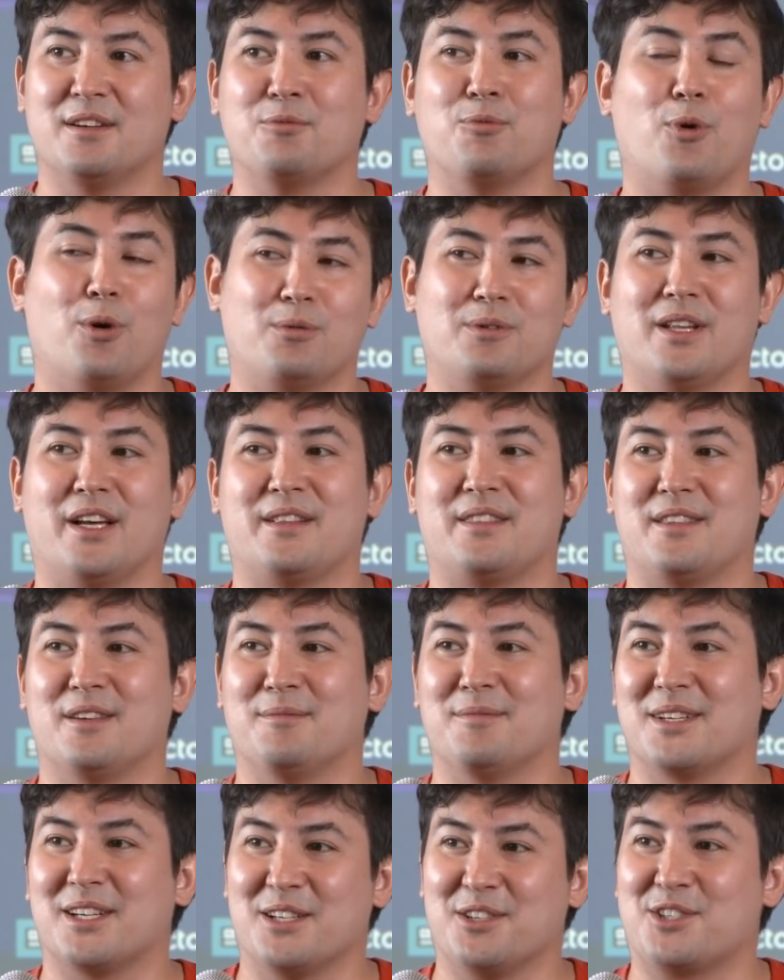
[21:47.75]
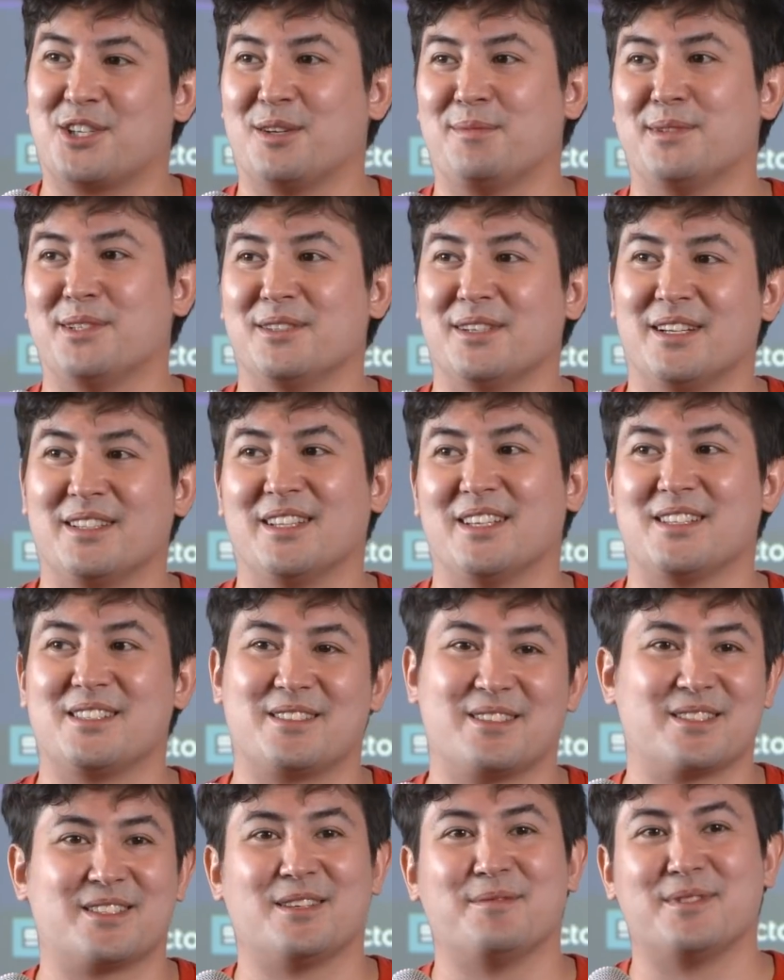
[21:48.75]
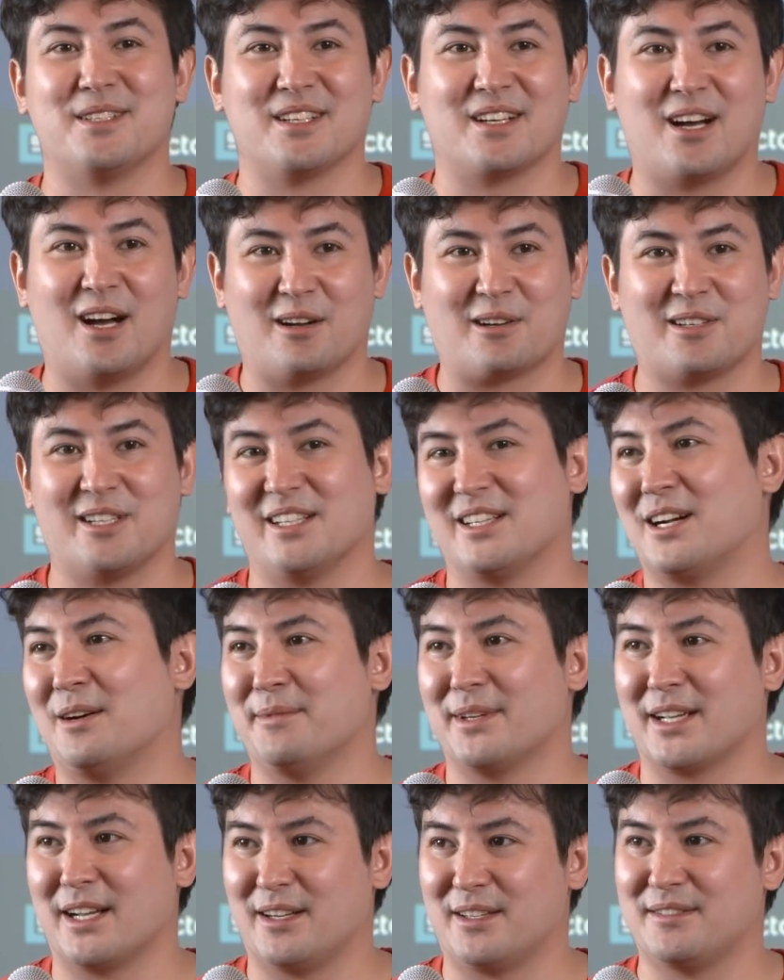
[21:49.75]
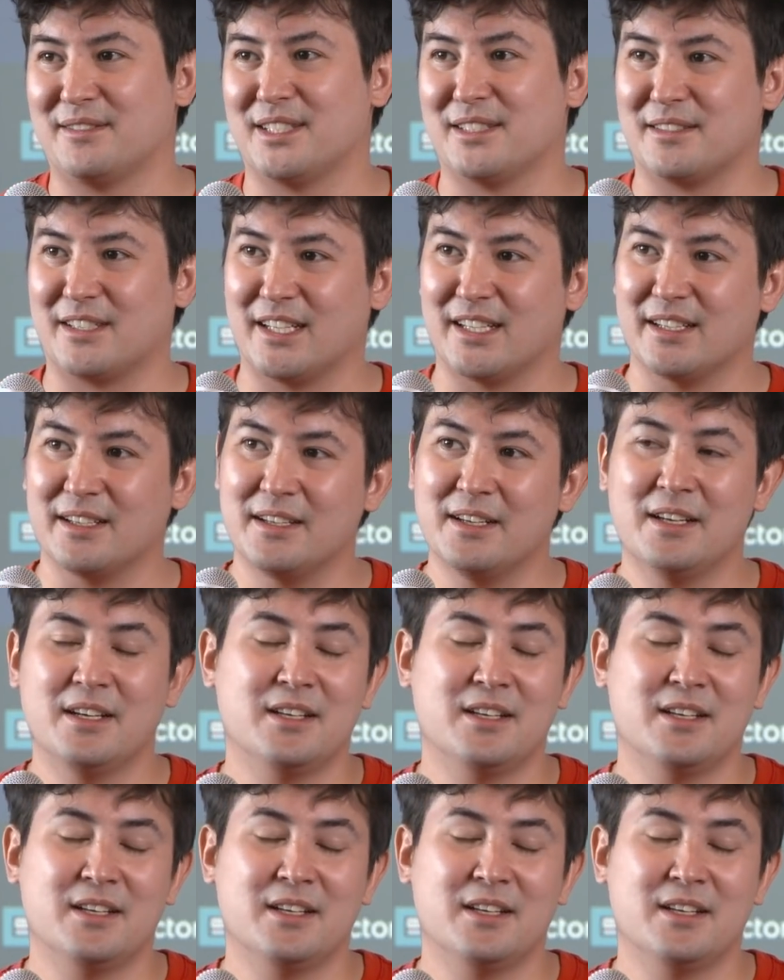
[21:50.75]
won't let them contribute unless there's something concrete coming out of it, right?